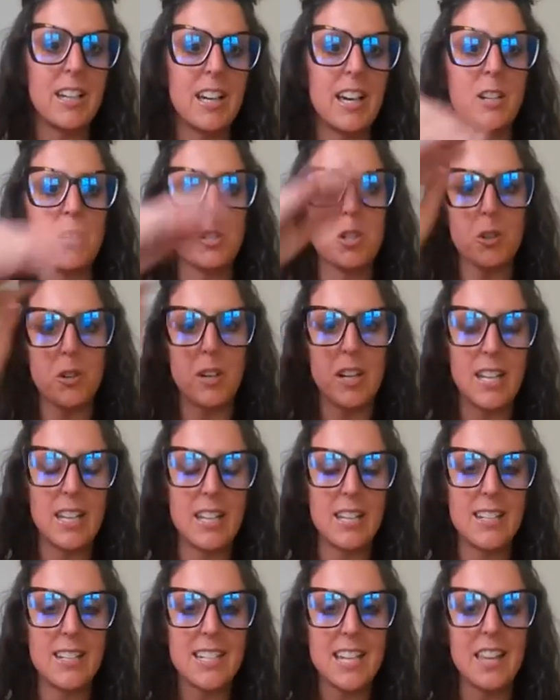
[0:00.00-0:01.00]
and
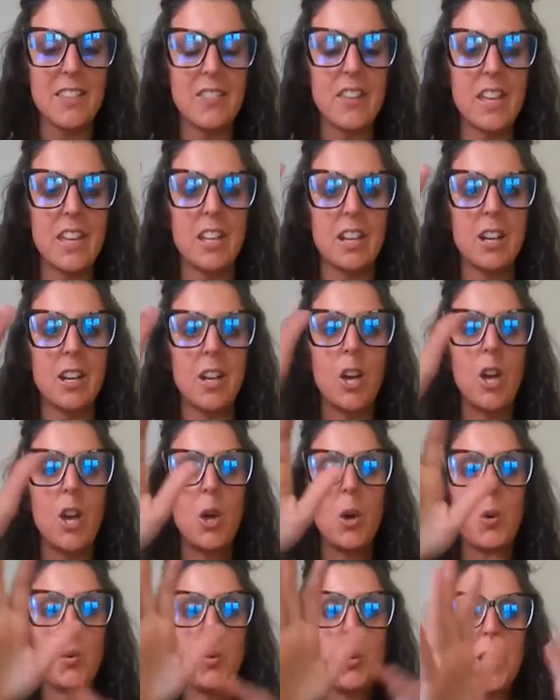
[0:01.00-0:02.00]
trained. And then
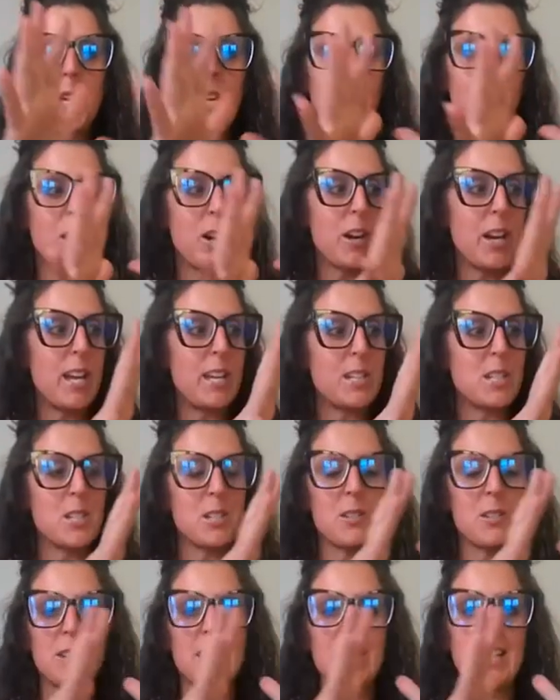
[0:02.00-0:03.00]
we are
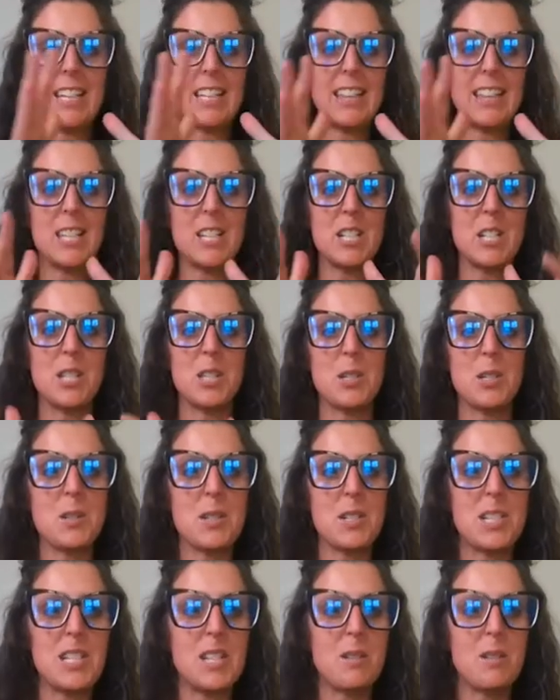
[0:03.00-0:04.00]
entering in this
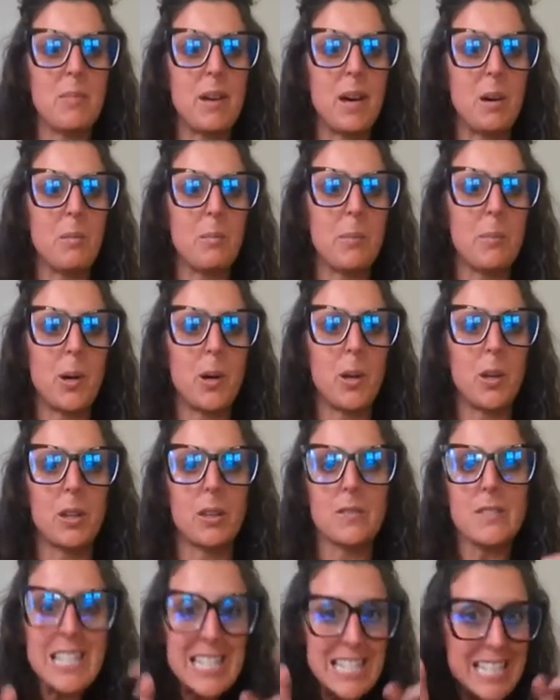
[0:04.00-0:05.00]
13-pound ball of